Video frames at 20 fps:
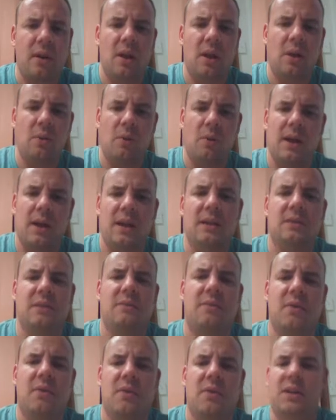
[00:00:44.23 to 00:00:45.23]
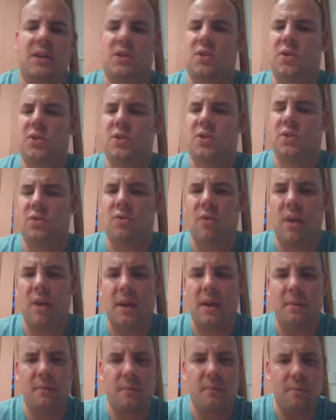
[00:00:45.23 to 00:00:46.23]
Well, here's a very
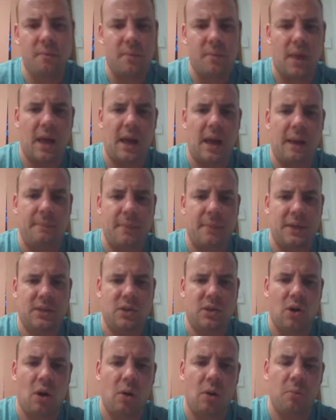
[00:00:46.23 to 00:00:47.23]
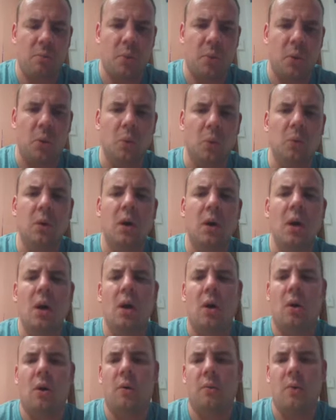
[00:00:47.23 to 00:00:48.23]
extreme example
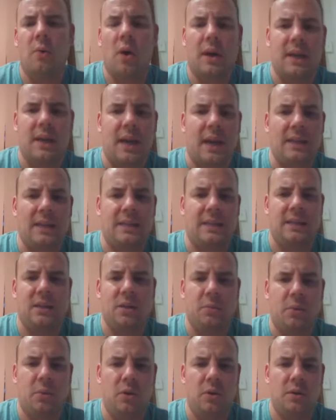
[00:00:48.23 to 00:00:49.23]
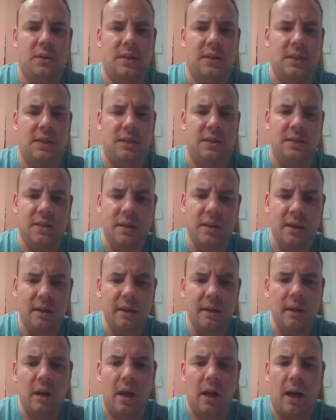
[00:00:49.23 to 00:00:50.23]
of what a gated community is.
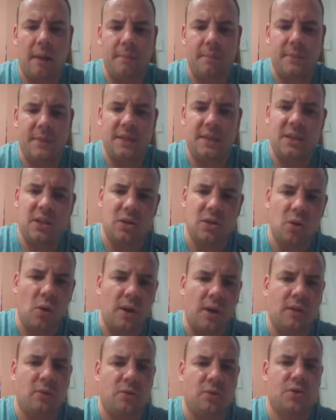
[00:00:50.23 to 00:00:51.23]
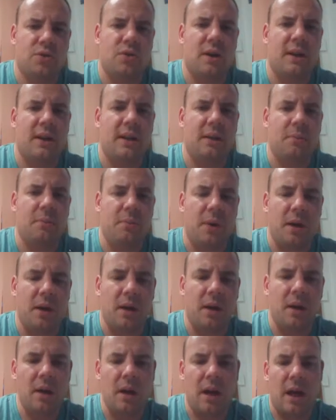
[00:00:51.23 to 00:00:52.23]
This is not in Australia, but
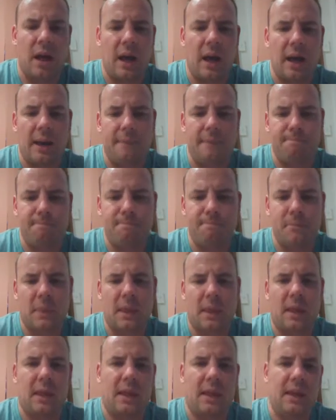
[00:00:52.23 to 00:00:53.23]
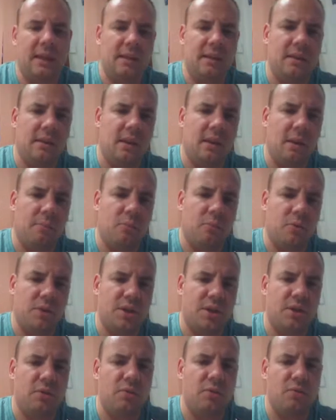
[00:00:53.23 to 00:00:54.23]
in
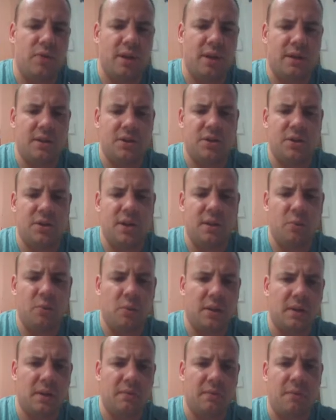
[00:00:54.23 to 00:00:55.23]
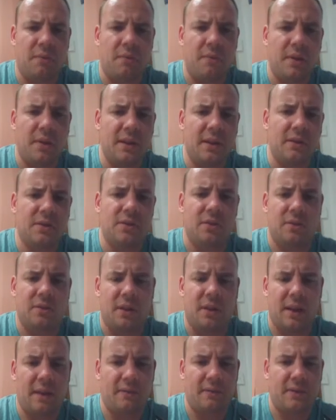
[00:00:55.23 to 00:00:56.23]
Brazil, in Rio de Janeiro, one of the favelas. On the
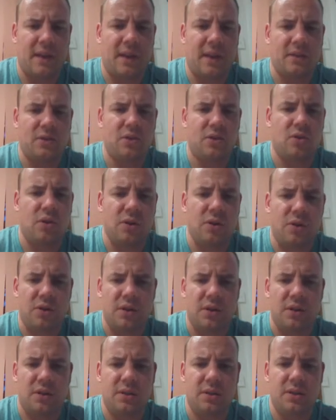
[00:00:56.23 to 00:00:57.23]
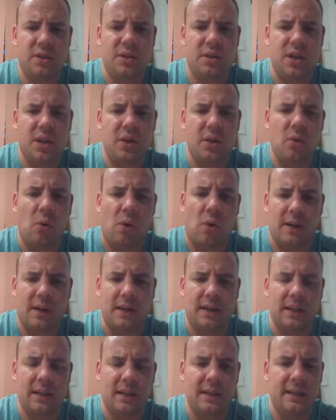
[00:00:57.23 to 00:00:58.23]
left hand side you can see quite
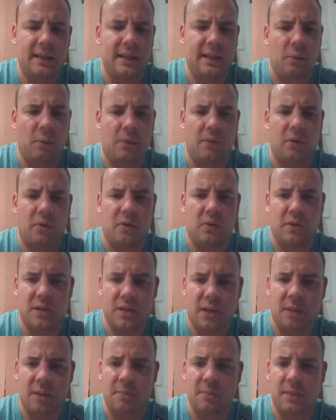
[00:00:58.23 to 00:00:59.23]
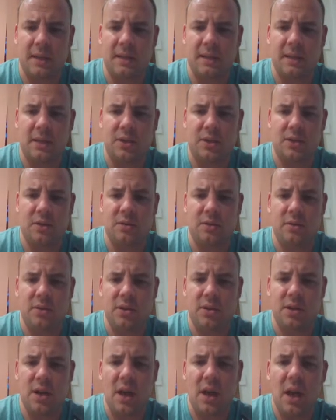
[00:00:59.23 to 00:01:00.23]
clearly that we've got slum conditions,
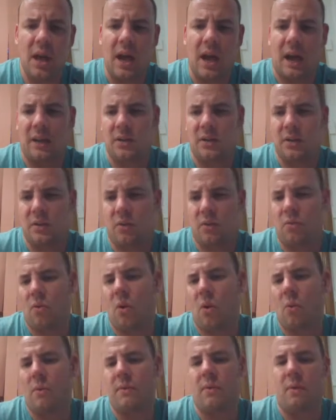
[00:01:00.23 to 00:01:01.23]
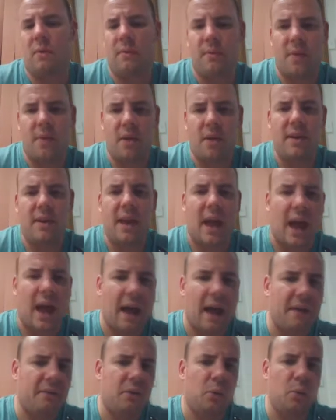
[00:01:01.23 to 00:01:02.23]
and to the right we've got very
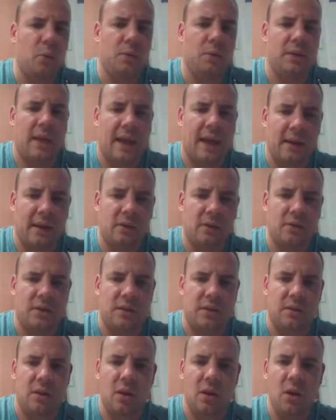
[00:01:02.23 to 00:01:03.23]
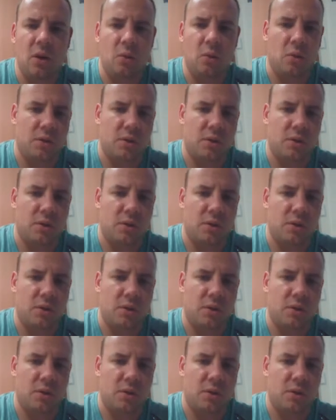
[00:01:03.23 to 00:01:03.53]
affluent housing. What